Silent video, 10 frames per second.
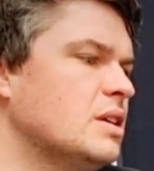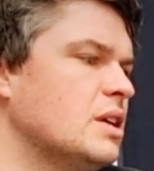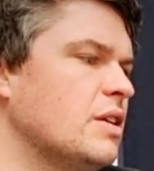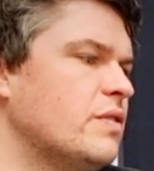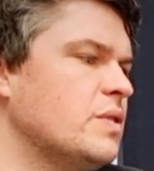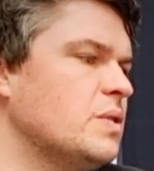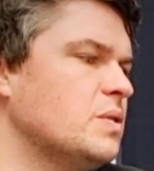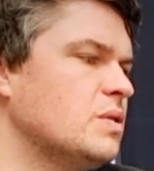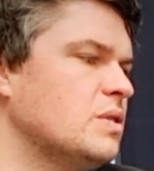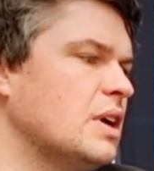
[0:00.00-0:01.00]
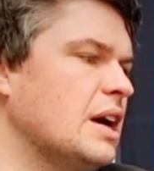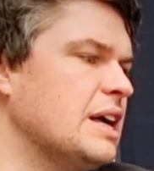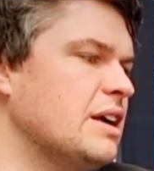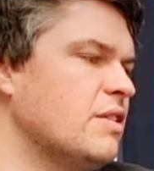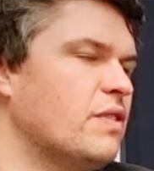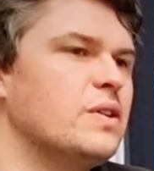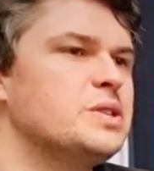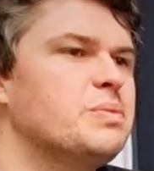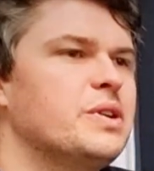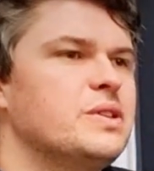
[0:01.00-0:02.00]
if I was
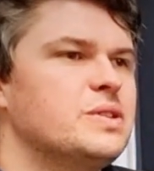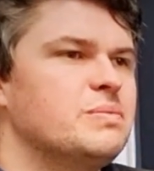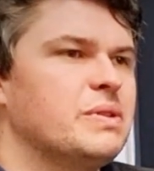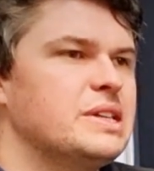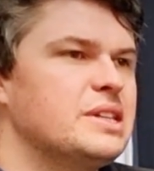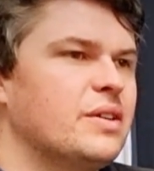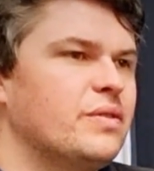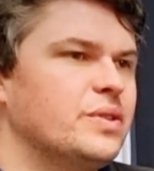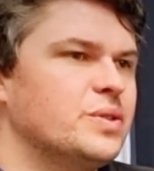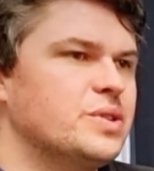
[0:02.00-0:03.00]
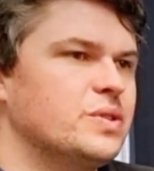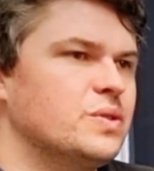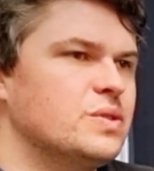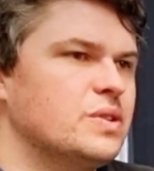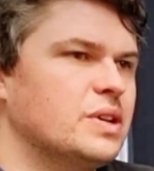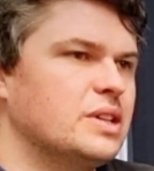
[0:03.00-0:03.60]
to put myself in your shoes,